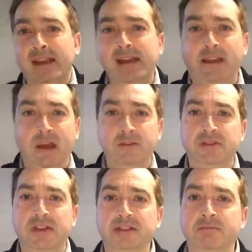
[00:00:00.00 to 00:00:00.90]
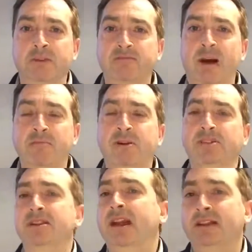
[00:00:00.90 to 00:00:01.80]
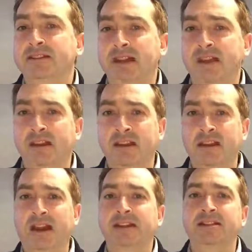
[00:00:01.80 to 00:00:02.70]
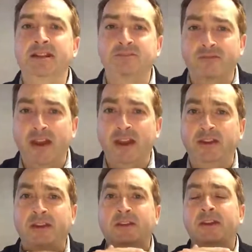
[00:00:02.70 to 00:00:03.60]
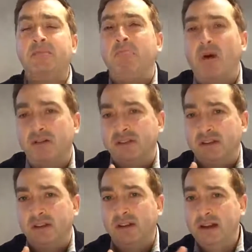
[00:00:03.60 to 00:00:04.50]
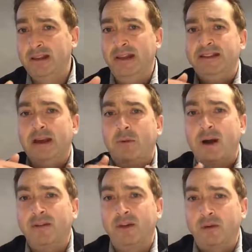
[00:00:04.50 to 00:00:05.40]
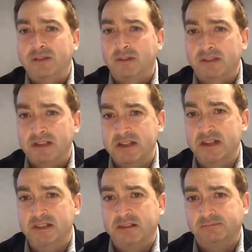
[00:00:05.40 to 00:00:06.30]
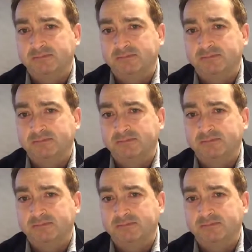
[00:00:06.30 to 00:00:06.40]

ecosystem of my personality, and it's an invader, an imposter. That's how I've always looked at it.